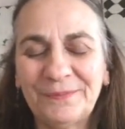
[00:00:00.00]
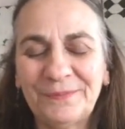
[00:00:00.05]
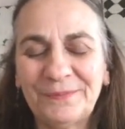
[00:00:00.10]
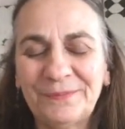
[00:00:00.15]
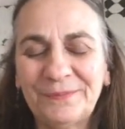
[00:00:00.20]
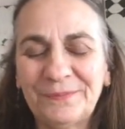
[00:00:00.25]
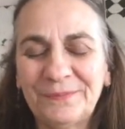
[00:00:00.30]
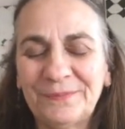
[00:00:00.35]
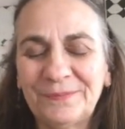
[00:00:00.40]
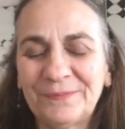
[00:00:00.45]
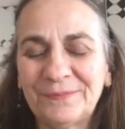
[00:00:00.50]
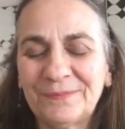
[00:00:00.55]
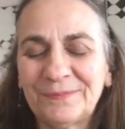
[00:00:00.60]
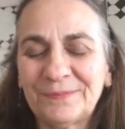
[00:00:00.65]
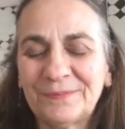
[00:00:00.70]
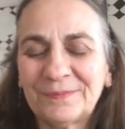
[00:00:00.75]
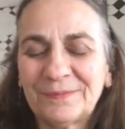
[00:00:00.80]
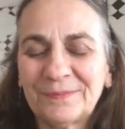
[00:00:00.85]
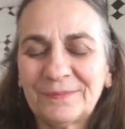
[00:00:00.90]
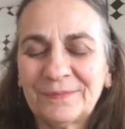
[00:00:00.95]

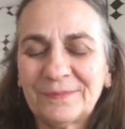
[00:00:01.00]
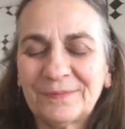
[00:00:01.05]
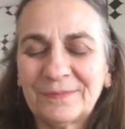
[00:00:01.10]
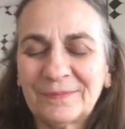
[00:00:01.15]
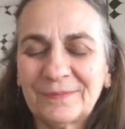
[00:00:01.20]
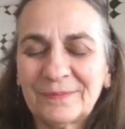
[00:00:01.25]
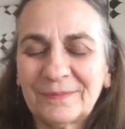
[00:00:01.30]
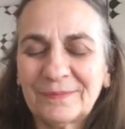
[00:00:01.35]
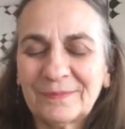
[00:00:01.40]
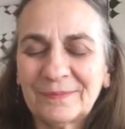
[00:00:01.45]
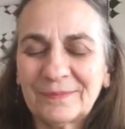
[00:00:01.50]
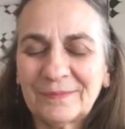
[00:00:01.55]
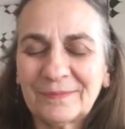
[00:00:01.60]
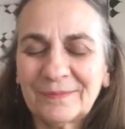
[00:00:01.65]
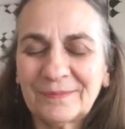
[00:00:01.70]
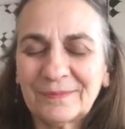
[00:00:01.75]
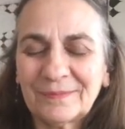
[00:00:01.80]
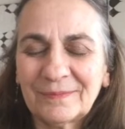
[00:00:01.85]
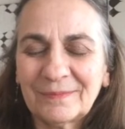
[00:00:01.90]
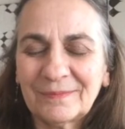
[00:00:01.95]

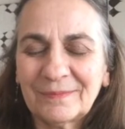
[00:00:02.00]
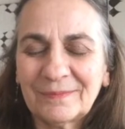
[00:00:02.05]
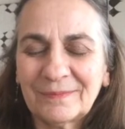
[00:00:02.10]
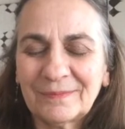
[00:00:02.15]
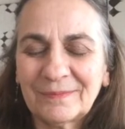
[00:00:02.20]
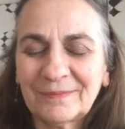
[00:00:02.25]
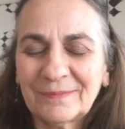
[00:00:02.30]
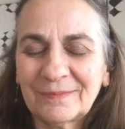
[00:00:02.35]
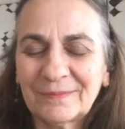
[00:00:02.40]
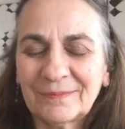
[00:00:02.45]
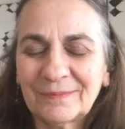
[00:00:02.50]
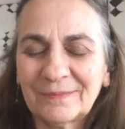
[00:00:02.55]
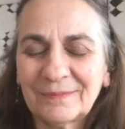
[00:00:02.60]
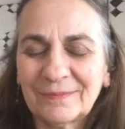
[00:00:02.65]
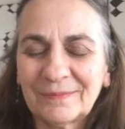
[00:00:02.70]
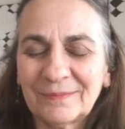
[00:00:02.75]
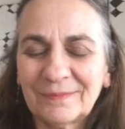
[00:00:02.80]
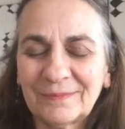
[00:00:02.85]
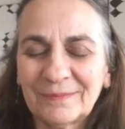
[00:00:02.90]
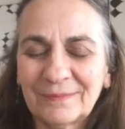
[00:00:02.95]

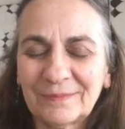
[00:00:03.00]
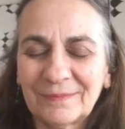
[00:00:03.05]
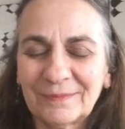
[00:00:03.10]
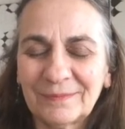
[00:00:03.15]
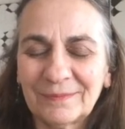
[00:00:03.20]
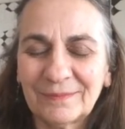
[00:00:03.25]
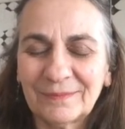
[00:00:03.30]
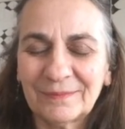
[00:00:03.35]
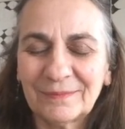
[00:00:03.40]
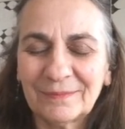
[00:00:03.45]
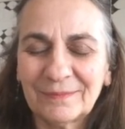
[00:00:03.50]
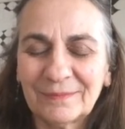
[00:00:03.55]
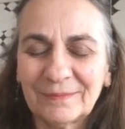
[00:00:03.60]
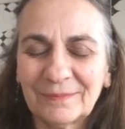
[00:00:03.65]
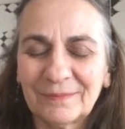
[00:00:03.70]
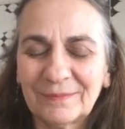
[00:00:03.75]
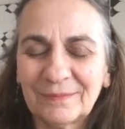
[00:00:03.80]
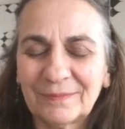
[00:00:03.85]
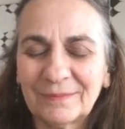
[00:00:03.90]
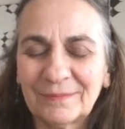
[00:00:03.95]

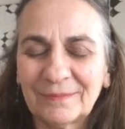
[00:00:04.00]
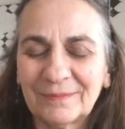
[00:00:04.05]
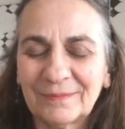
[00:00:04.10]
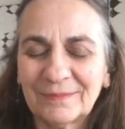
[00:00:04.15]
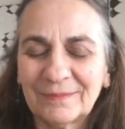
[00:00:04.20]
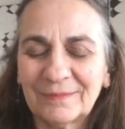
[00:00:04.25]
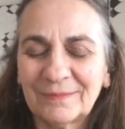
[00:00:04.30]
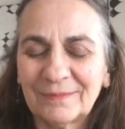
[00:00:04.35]
Nobody speaks.